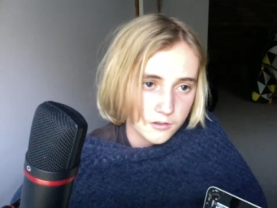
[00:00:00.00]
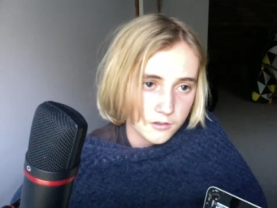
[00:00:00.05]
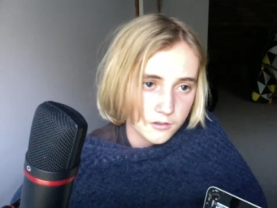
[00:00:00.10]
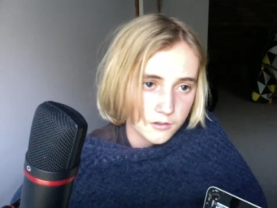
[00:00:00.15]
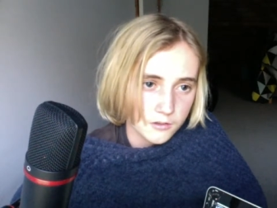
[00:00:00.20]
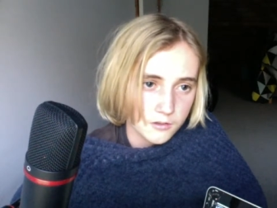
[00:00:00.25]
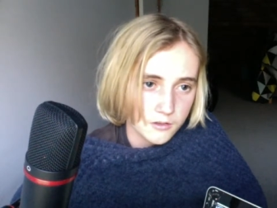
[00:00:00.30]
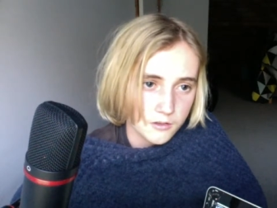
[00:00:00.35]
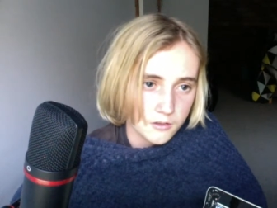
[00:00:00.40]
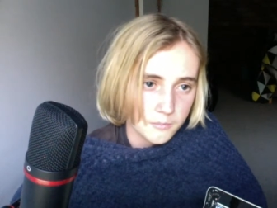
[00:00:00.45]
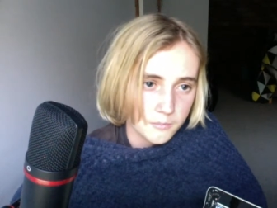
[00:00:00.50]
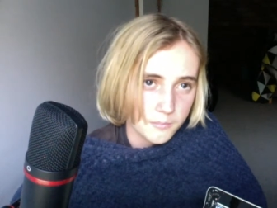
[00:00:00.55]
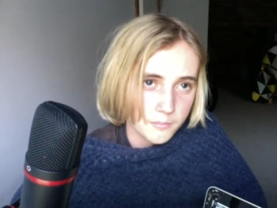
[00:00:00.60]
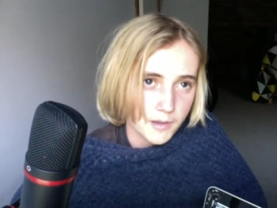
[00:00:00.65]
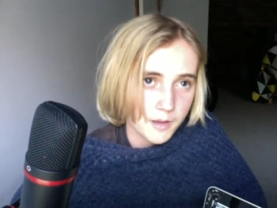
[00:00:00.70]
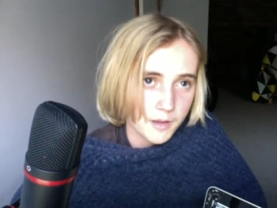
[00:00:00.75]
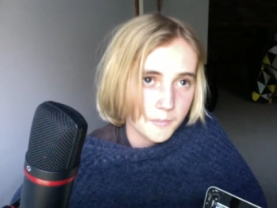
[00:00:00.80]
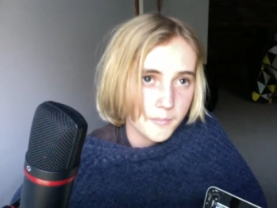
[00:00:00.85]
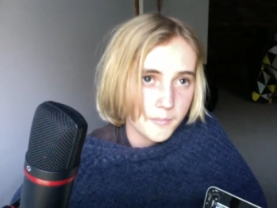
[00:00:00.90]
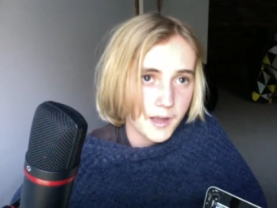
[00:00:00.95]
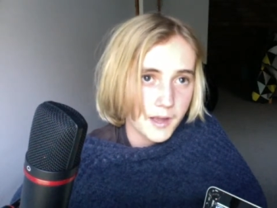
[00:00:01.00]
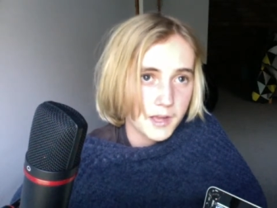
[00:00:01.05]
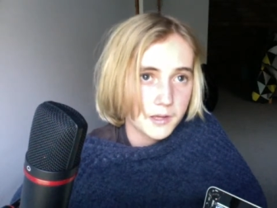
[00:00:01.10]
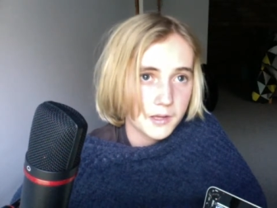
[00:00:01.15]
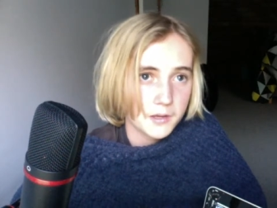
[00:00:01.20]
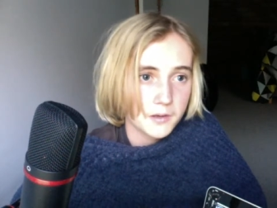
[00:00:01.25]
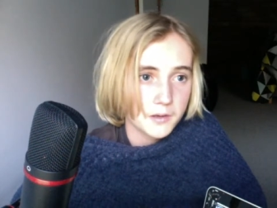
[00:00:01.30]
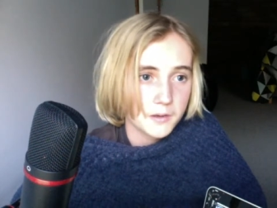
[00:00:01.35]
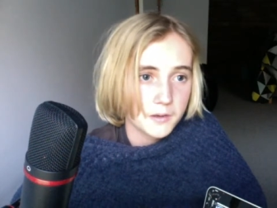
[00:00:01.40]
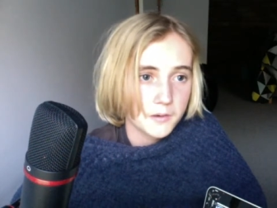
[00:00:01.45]
Yeah, see, that's
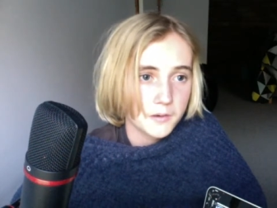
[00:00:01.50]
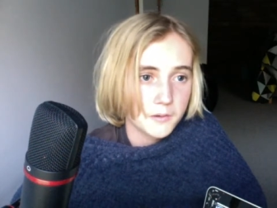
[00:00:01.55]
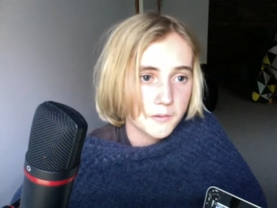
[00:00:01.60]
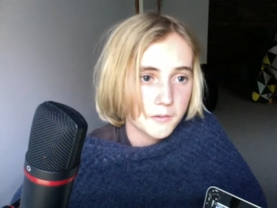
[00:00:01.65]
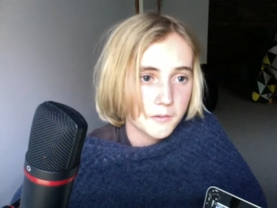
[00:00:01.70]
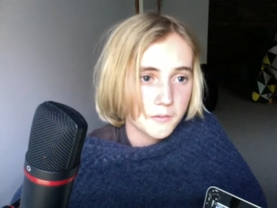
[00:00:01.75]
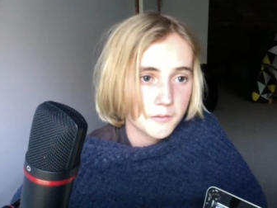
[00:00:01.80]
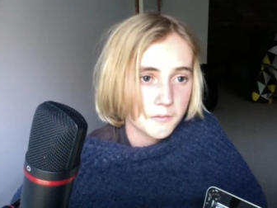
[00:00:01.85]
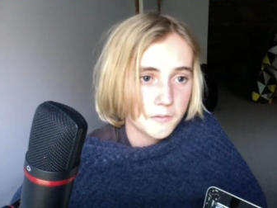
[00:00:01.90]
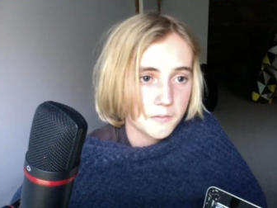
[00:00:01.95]
something I was going to do.